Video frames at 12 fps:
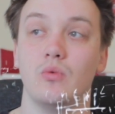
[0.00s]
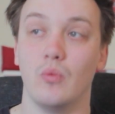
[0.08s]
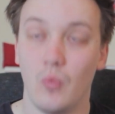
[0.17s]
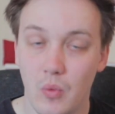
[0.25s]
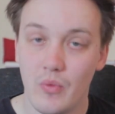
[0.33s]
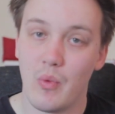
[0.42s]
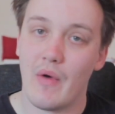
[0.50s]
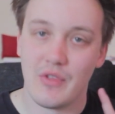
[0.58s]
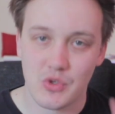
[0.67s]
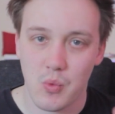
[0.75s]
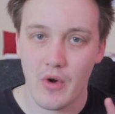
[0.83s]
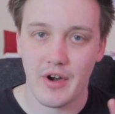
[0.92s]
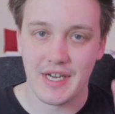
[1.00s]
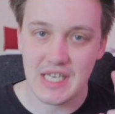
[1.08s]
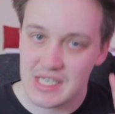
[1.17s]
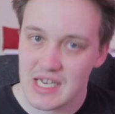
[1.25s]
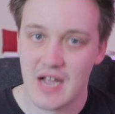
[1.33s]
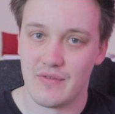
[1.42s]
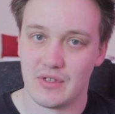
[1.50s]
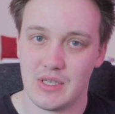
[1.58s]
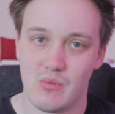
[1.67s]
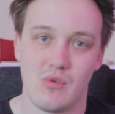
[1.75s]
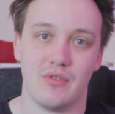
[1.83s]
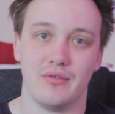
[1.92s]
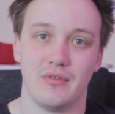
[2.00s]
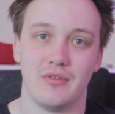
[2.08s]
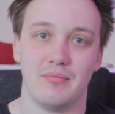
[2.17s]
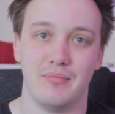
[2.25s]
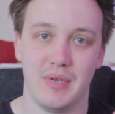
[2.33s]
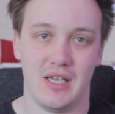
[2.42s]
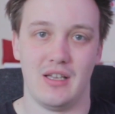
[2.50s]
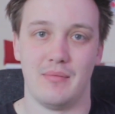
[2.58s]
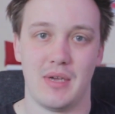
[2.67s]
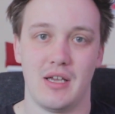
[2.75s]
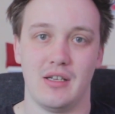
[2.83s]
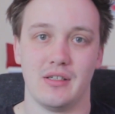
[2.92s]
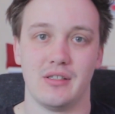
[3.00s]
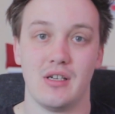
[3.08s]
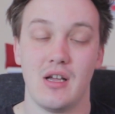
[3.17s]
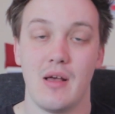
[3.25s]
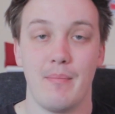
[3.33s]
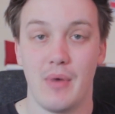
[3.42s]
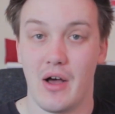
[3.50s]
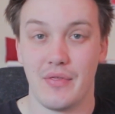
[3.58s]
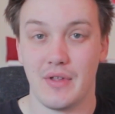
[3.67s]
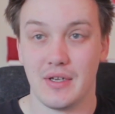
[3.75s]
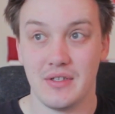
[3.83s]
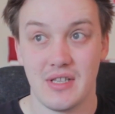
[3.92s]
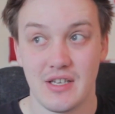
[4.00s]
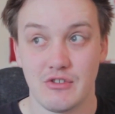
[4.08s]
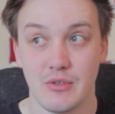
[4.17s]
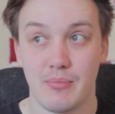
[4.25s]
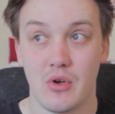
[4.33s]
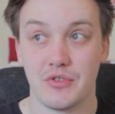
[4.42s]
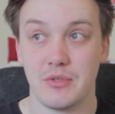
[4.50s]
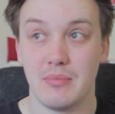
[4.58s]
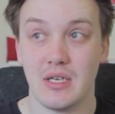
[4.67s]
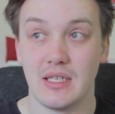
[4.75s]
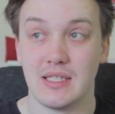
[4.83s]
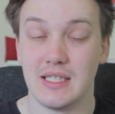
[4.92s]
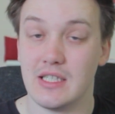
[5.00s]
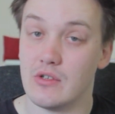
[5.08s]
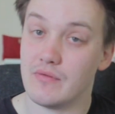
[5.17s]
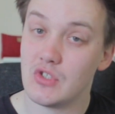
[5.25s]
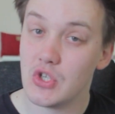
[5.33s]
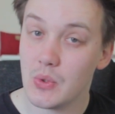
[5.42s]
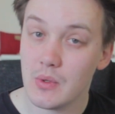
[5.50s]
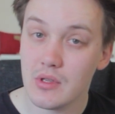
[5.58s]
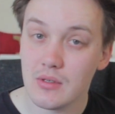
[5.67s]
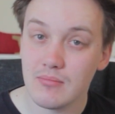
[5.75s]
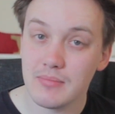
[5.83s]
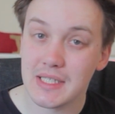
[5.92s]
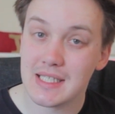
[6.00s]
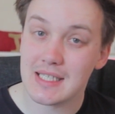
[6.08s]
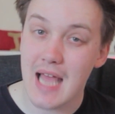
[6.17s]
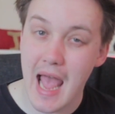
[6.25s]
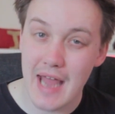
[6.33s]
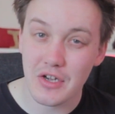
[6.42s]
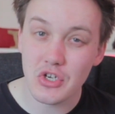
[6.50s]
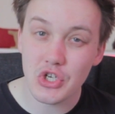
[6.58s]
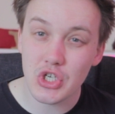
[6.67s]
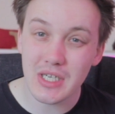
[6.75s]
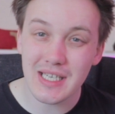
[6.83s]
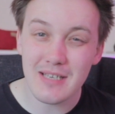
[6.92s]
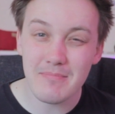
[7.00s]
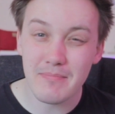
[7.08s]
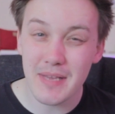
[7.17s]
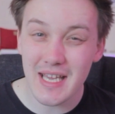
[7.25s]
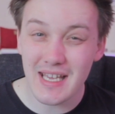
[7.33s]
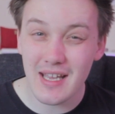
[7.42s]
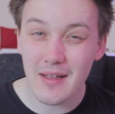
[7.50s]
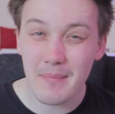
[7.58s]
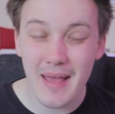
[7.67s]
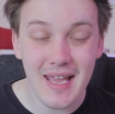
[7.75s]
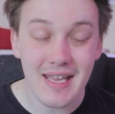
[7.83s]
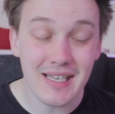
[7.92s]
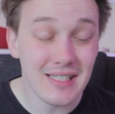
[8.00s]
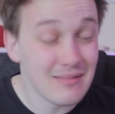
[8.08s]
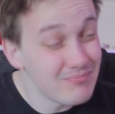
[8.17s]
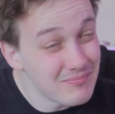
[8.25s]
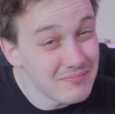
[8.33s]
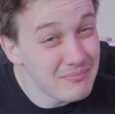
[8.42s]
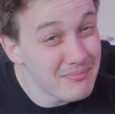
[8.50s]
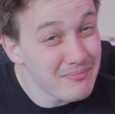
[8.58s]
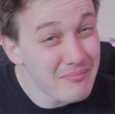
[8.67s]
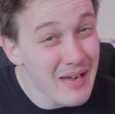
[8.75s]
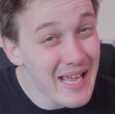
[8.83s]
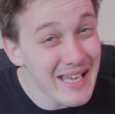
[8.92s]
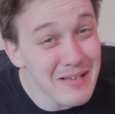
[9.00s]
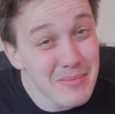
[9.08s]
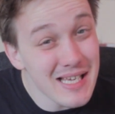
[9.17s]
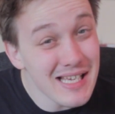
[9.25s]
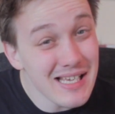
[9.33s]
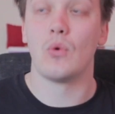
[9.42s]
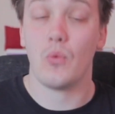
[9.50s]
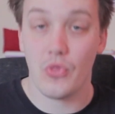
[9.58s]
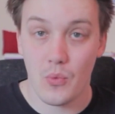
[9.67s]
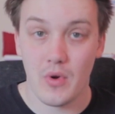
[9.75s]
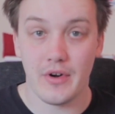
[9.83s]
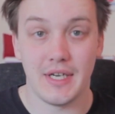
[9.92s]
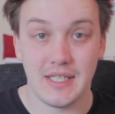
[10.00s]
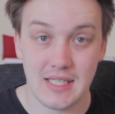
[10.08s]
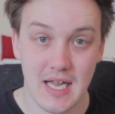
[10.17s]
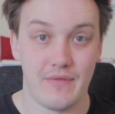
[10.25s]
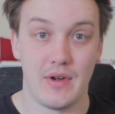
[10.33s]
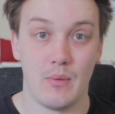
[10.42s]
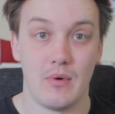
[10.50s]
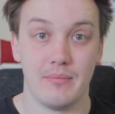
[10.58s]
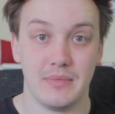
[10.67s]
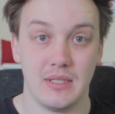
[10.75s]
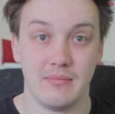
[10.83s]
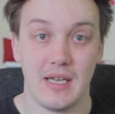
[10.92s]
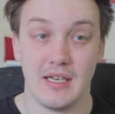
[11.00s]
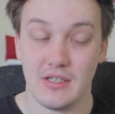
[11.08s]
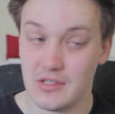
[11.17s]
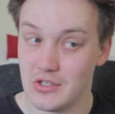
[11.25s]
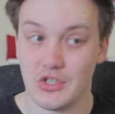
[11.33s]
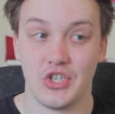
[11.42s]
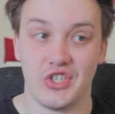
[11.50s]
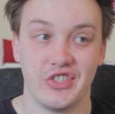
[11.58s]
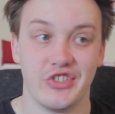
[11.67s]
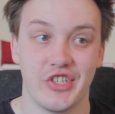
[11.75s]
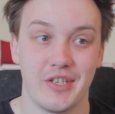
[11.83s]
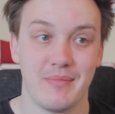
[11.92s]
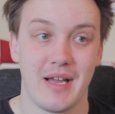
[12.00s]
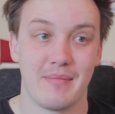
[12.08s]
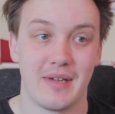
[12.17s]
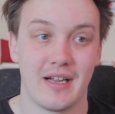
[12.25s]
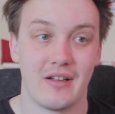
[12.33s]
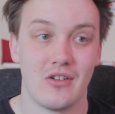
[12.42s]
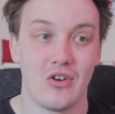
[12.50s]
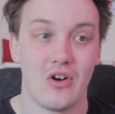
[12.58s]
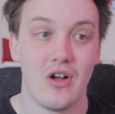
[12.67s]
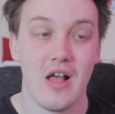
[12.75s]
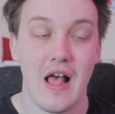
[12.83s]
Well, there's one I definitely want being made, but I think there's a possibility of 2 of them potentially being made, maybe? The one I definitely want being made is the Chitty Chitty Bang Bang car.